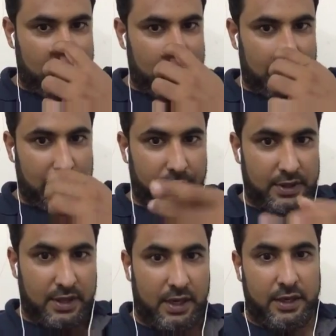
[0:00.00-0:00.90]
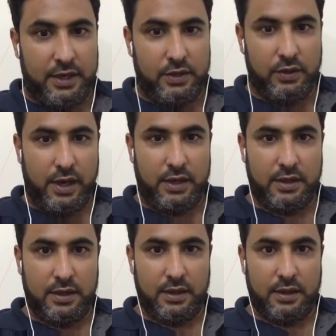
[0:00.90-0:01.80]
But Zahran, did you get
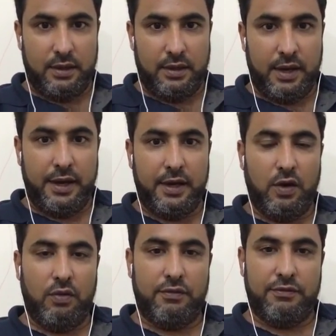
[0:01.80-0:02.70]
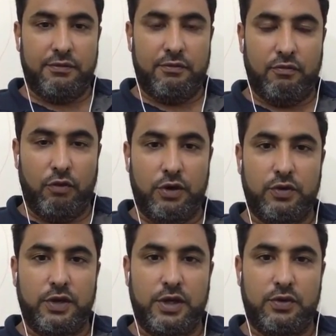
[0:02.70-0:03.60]
an idea of what you
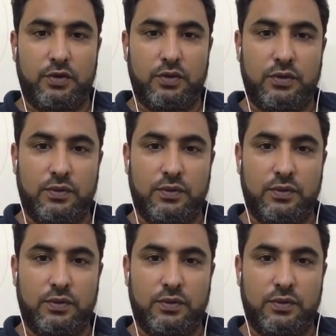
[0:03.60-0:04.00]
need to do?